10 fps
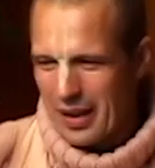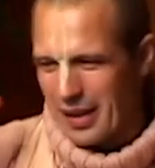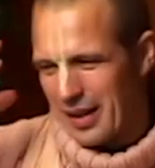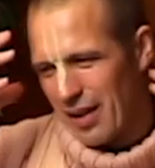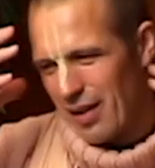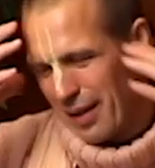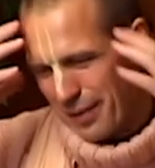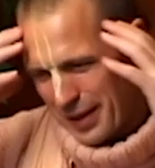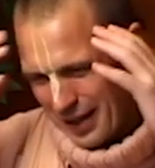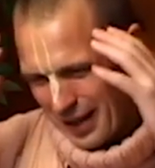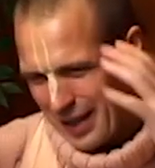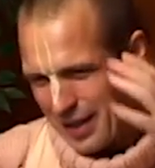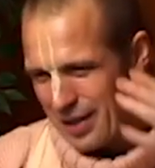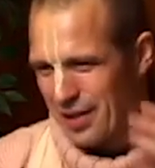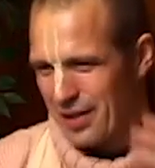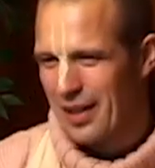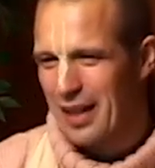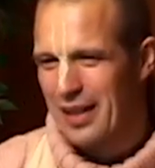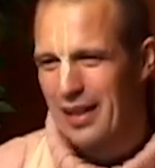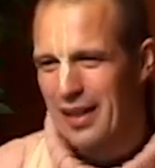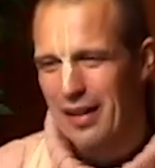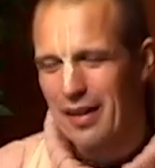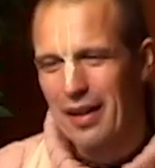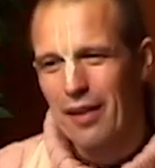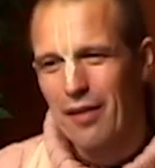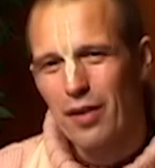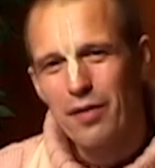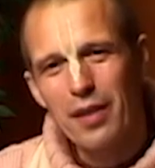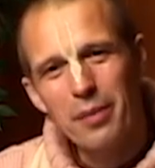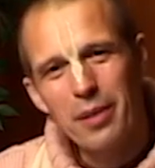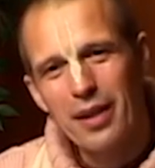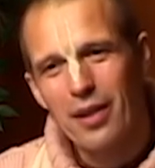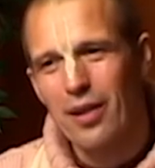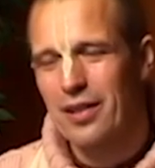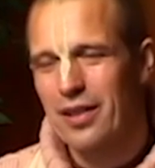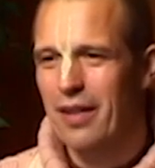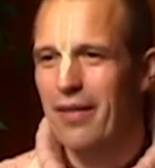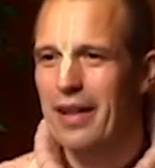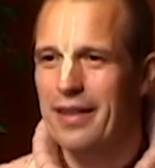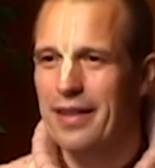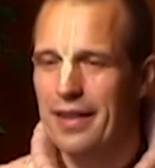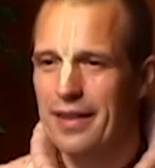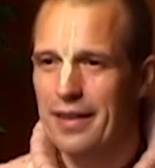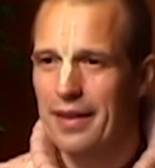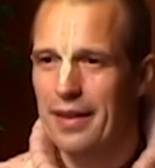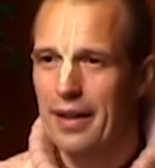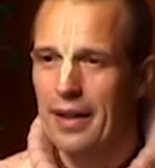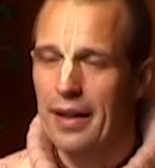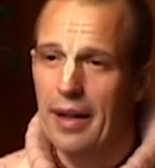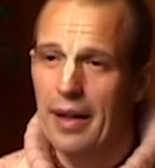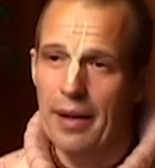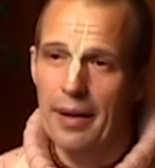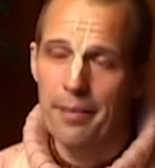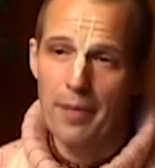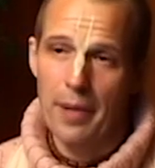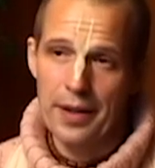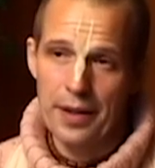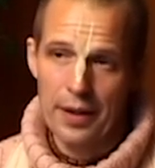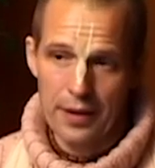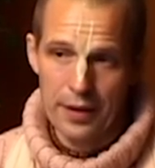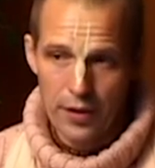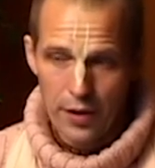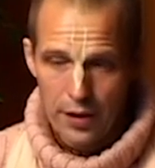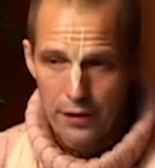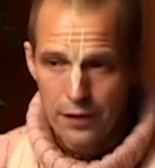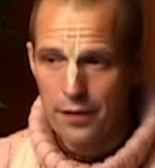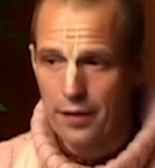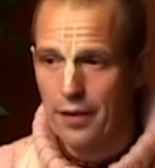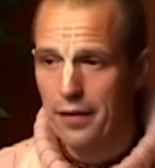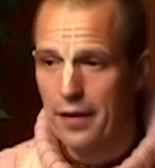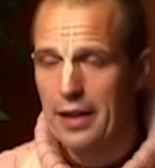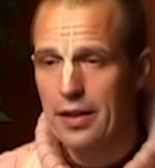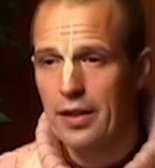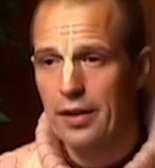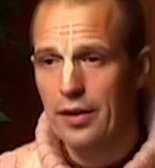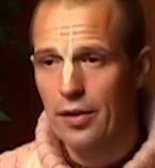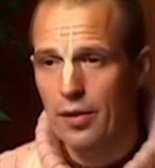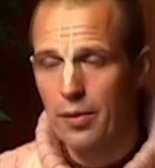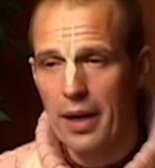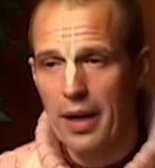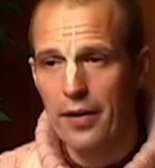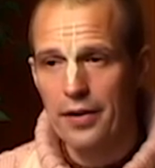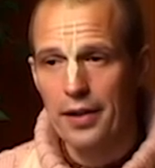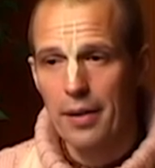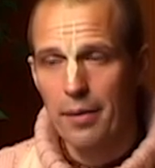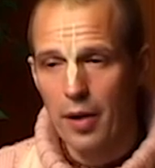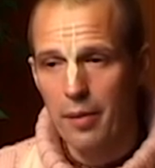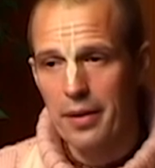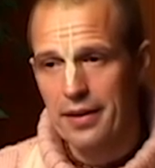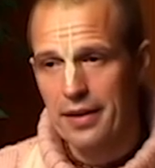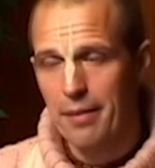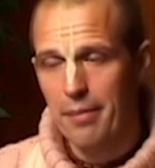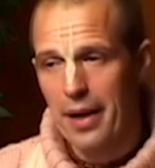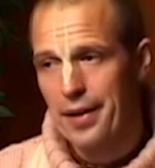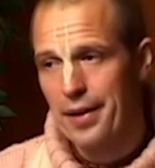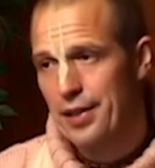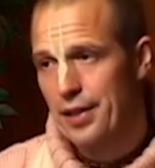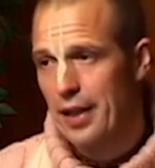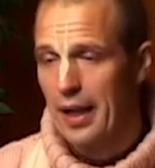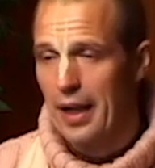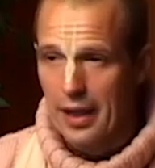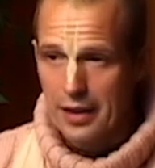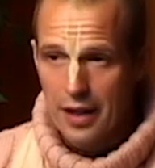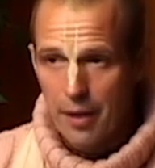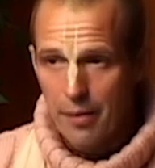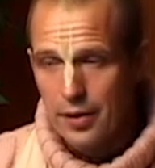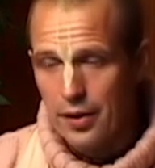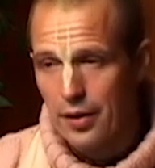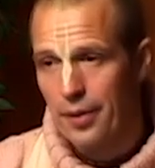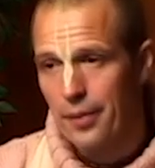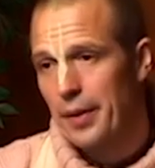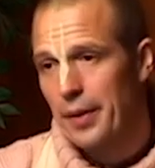now I have decided to surrender, what will be the consequences? My girlfriend to whom I was promised in marriage had come to